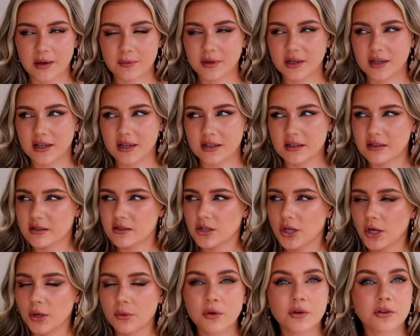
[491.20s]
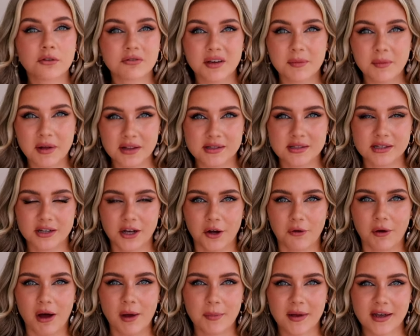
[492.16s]
maybe 2 or 3 months
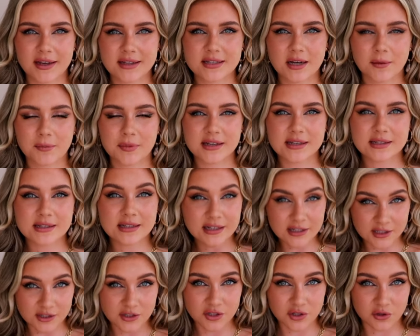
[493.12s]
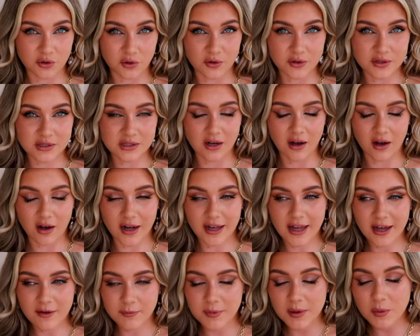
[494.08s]
ago, I picked up these linen shorts that
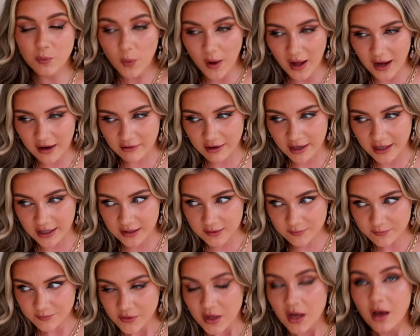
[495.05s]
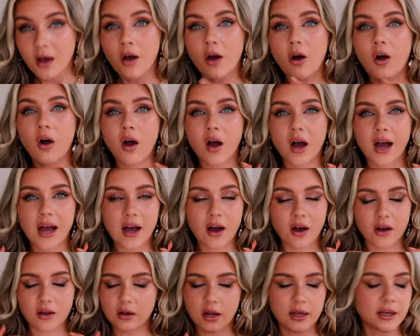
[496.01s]
I have been wearing
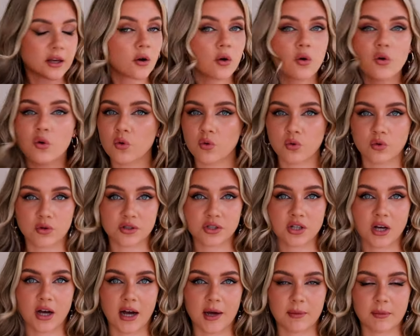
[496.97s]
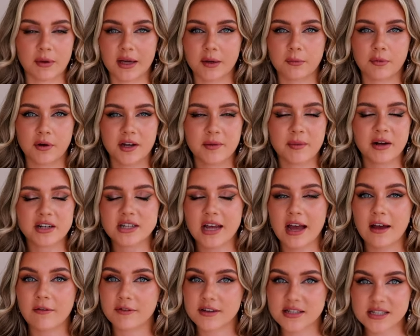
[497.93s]
like all the time. Like pretty much
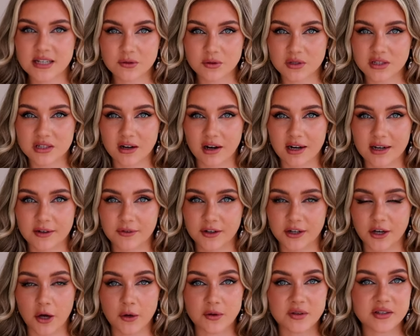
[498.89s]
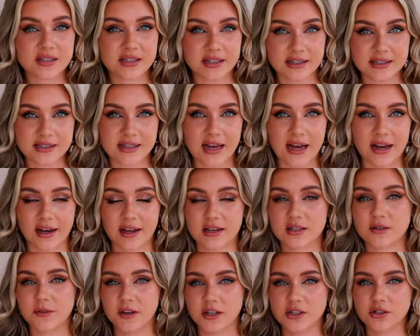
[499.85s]
every single styling video since then
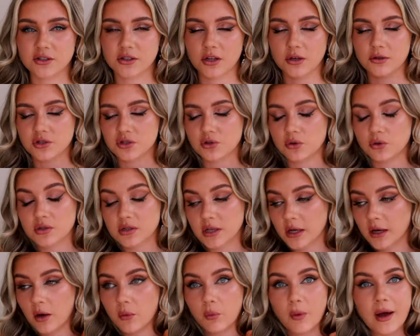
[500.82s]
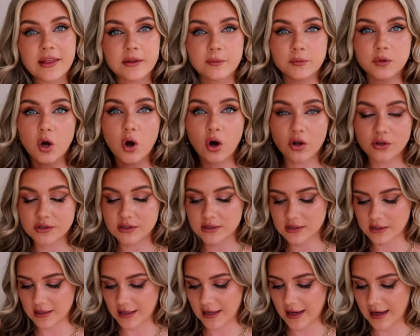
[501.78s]
has featured those shorts. Like I wear them
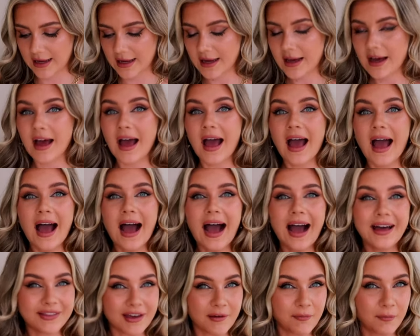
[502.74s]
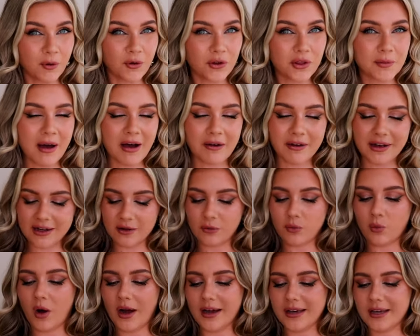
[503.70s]
constantly, and they brought them out in a
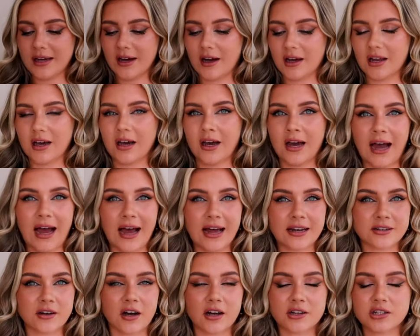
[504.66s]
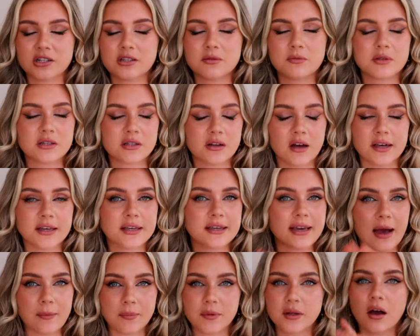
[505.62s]
white color, and I just was like,
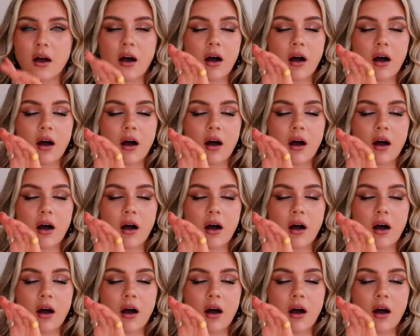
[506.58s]
yep,